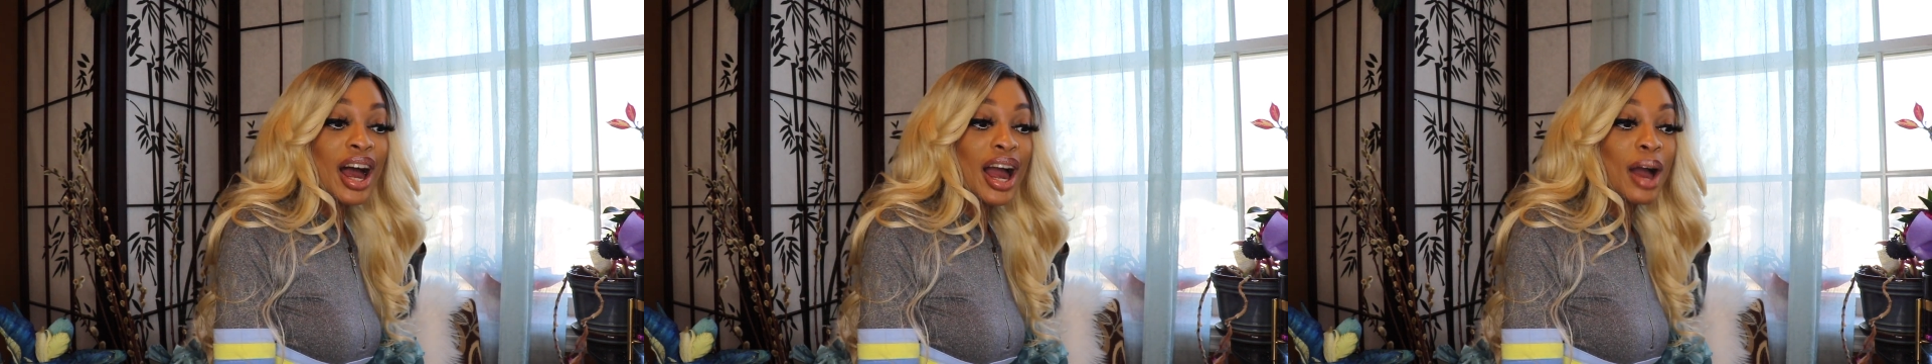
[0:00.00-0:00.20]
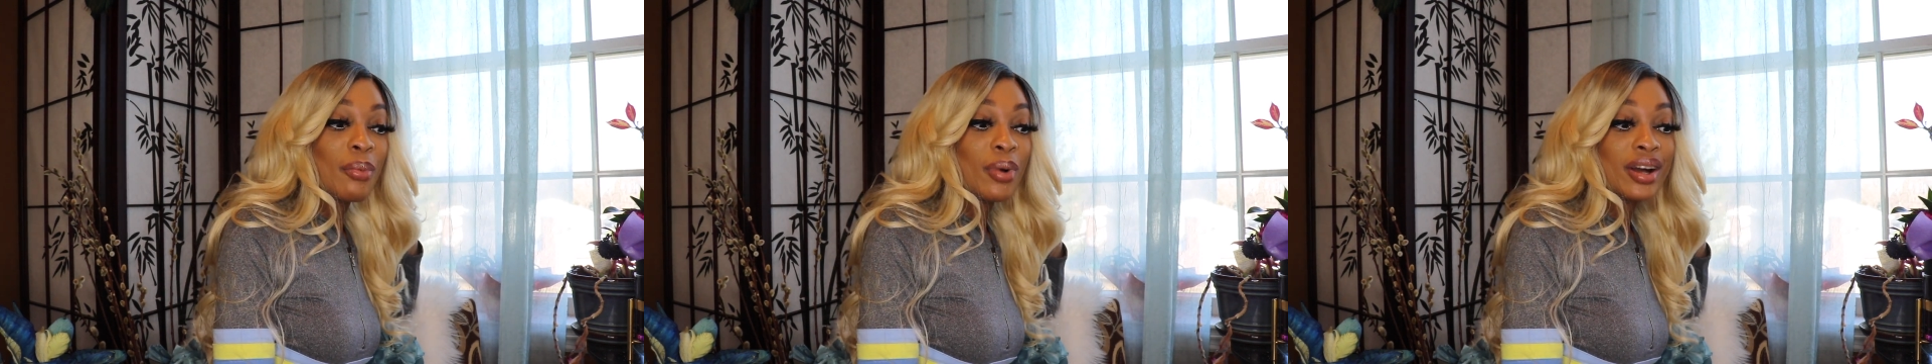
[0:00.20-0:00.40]

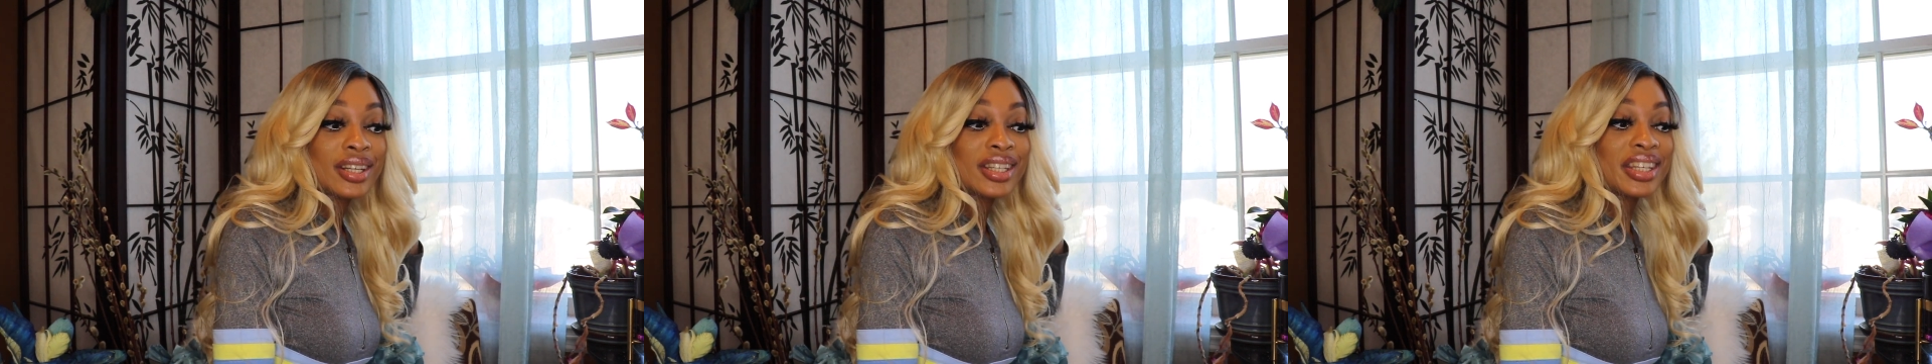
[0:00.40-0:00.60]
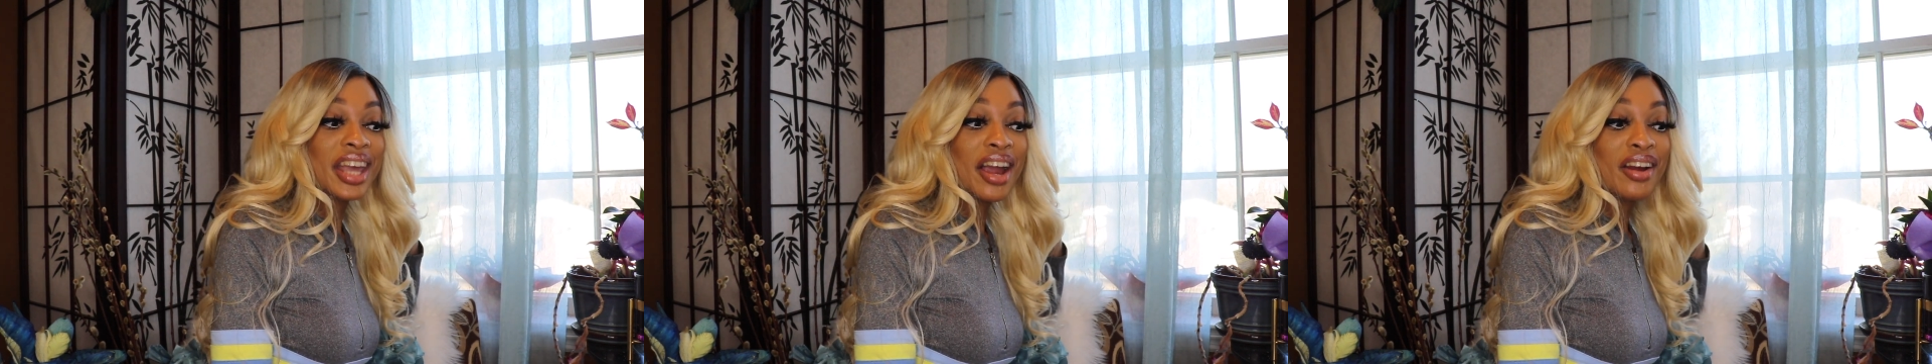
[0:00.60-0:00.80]
I was
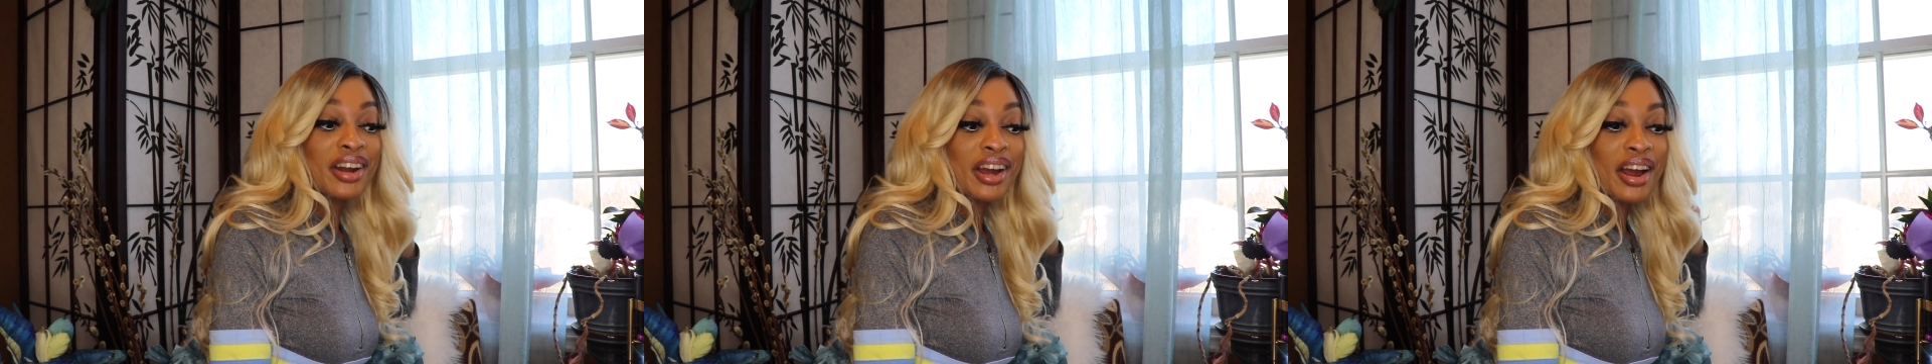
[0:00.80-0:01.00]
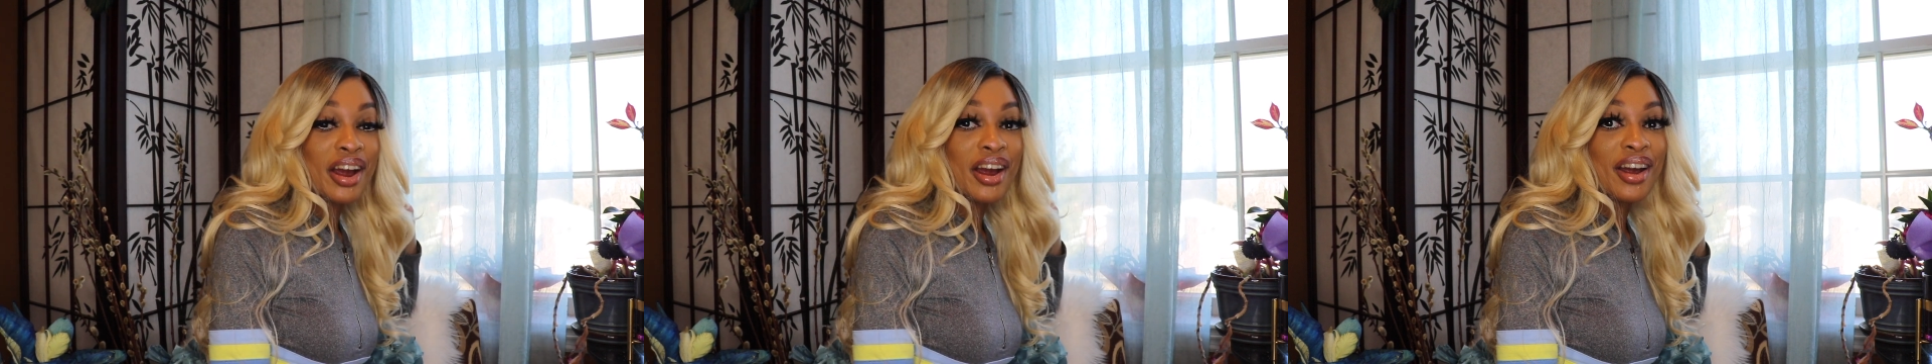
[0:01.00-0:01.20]
scared of
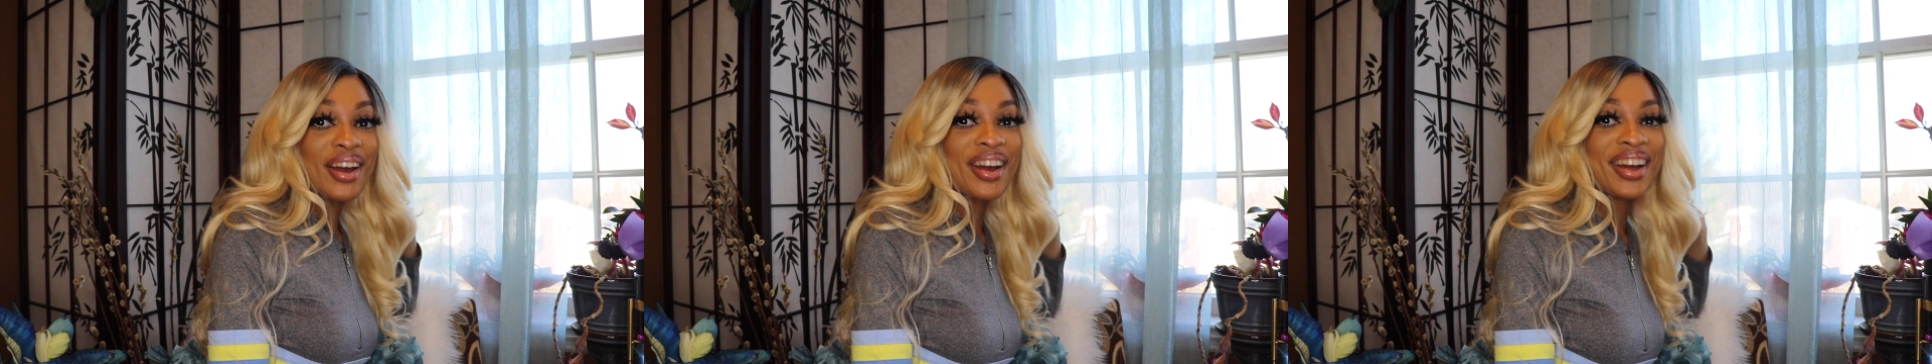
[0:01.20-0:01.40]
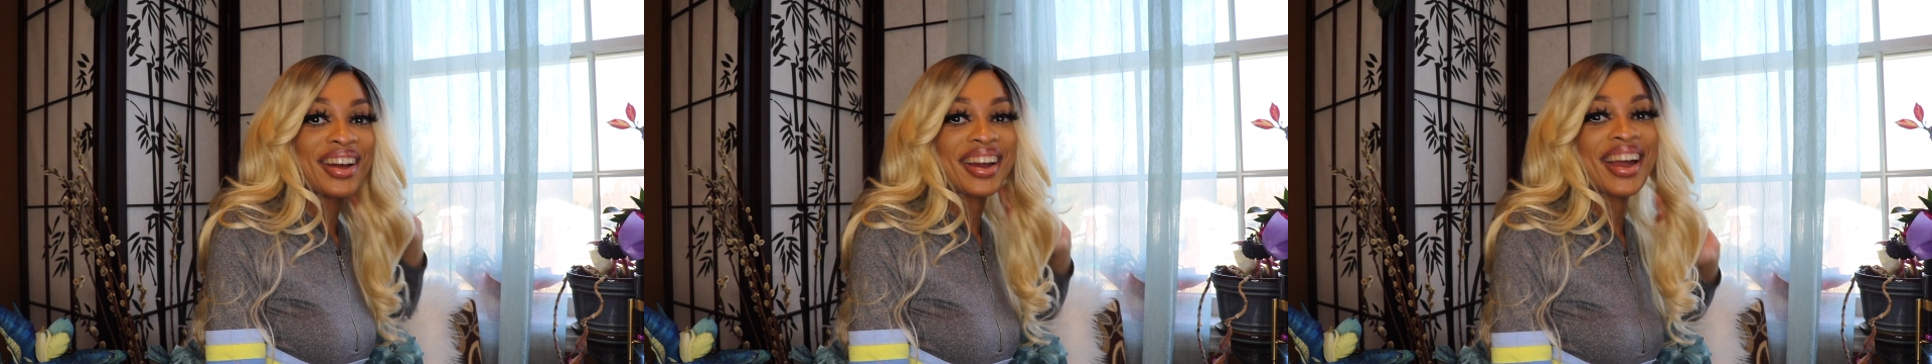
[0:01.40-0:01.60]

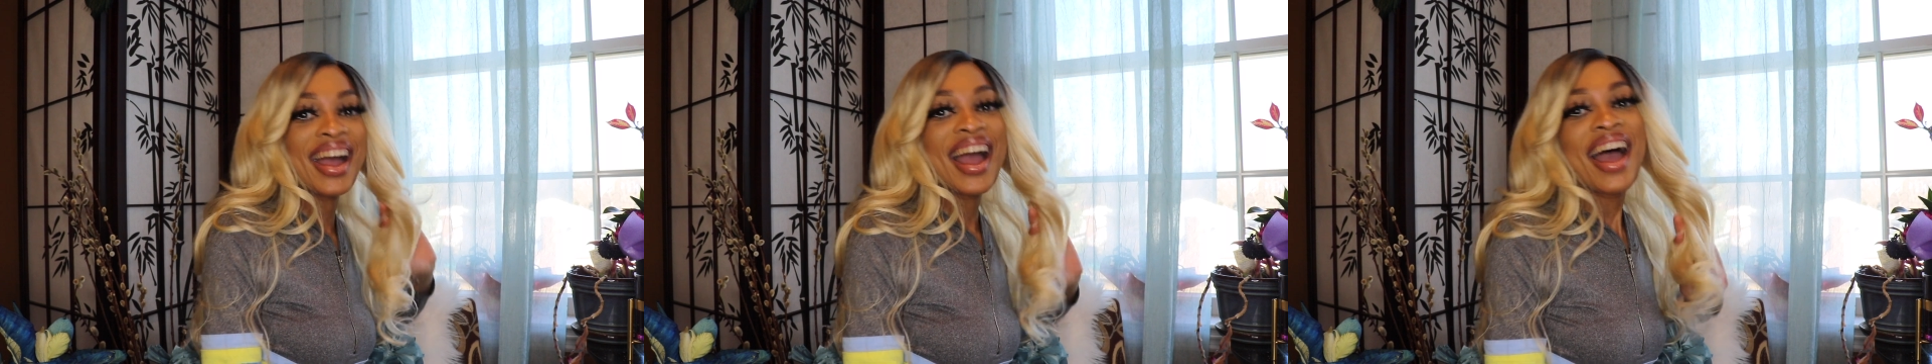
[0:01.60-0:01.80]
her